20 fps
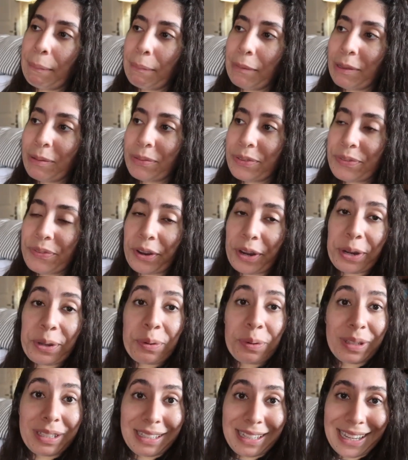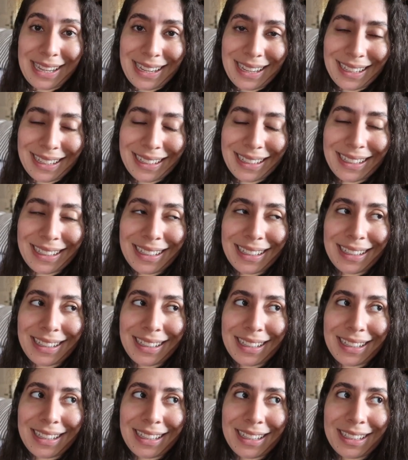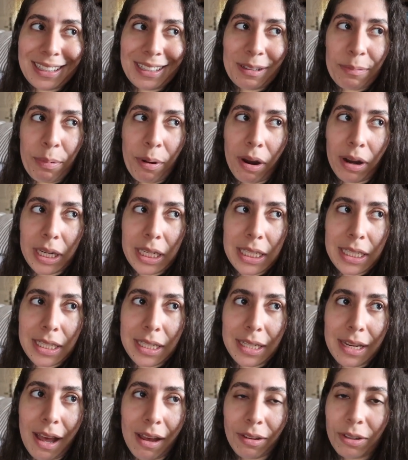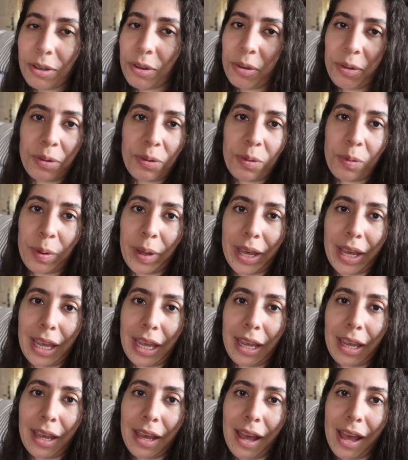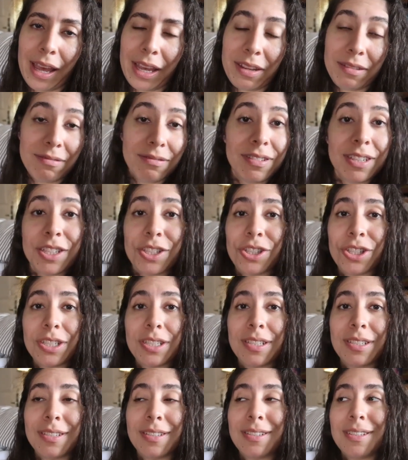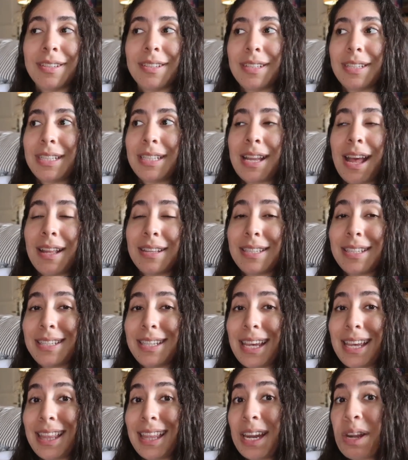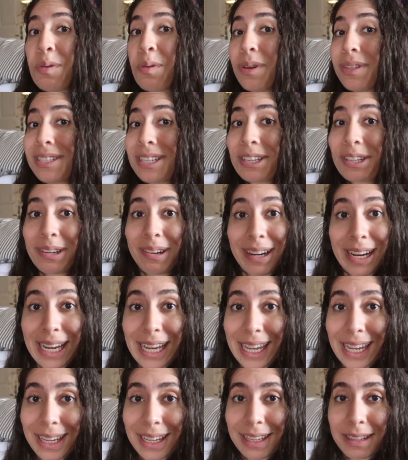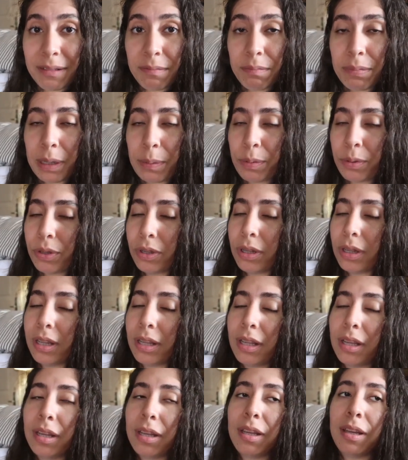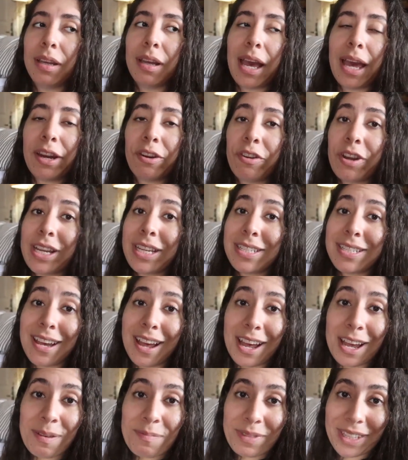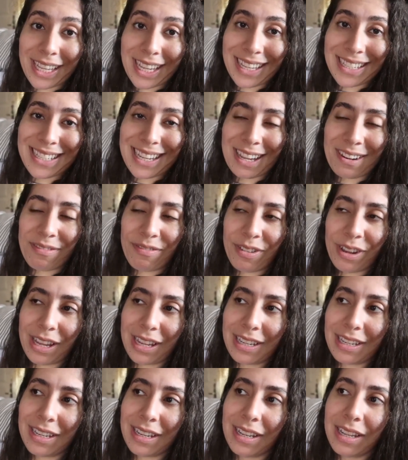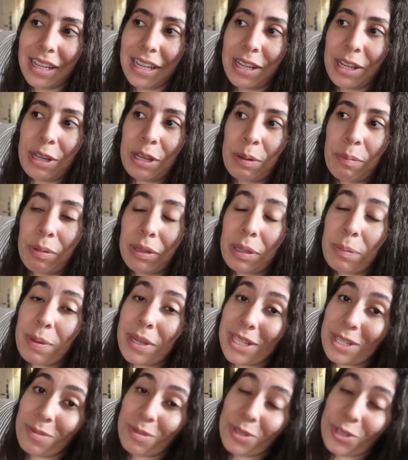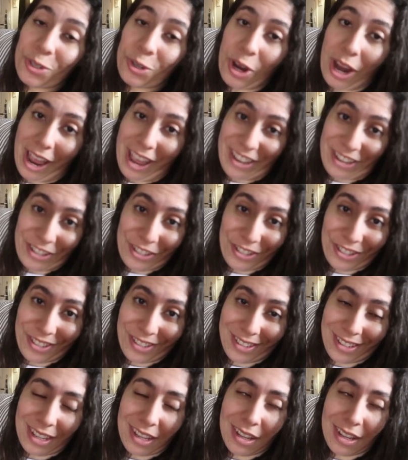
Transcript: It was very windy. The party did not go the way I envisioned. Not to say that it wasn't great. People had a great time. The kids had fun, but the pizza was trash.